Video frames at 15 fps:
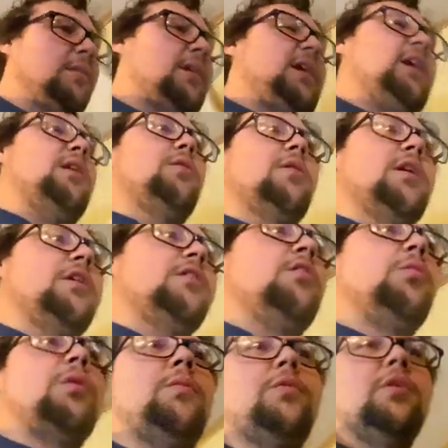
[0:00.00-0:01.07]
Anywhere, no
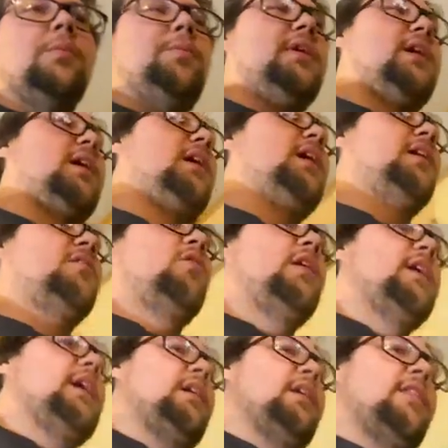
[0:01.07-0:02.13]
room for it. But uh, a twenty
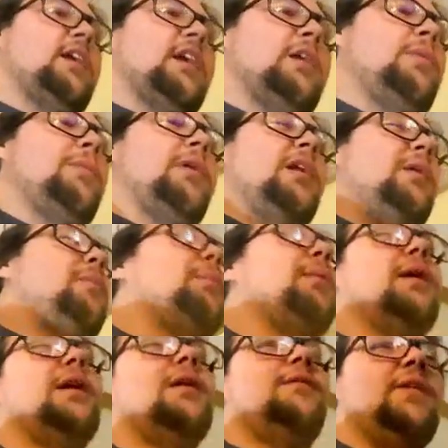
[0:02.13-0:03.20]
gallon, I think you may make, you may
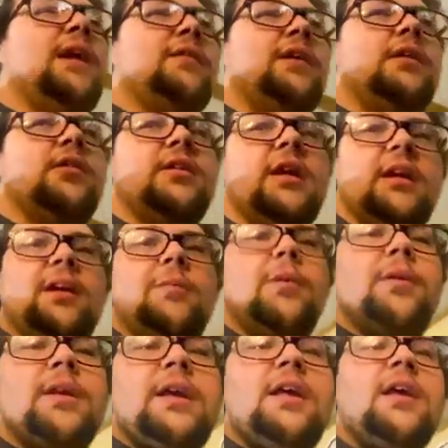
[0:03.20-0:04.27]
make a five gallon or tank up. I
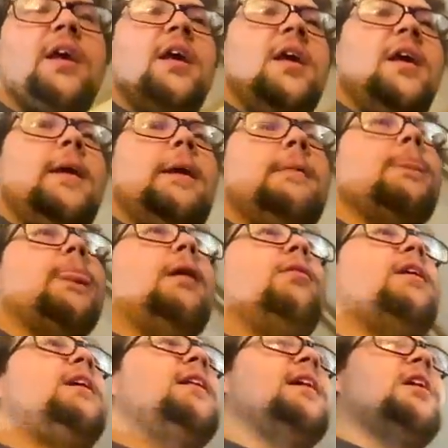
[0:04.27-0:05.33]
want to get, I want to
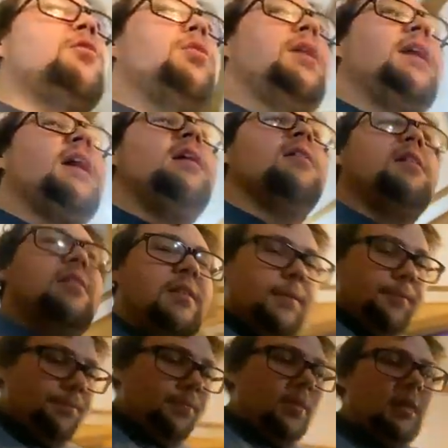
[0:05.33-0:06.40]
get like a twenty gallon because
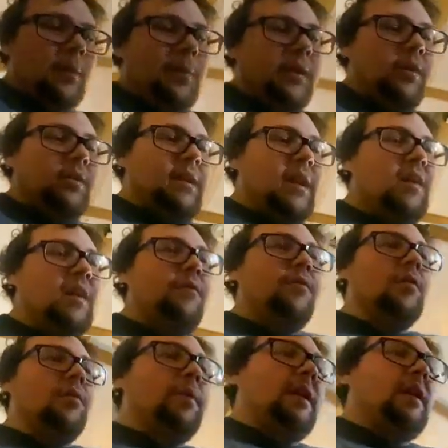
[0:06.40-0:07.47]
the bigger tank you have
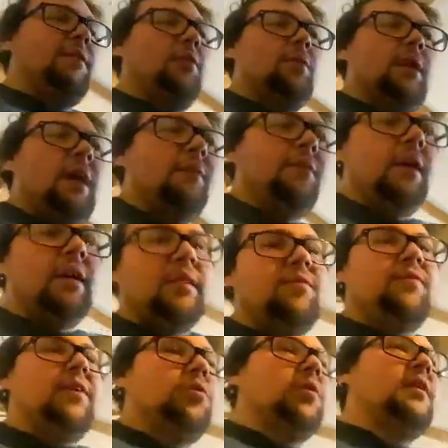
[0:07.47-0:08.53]
for a betta, if you want to have like
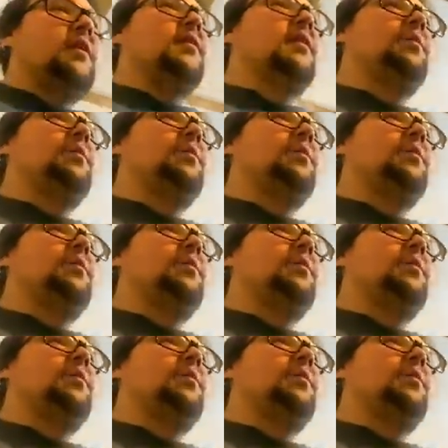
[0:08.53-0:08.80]
fish with it, the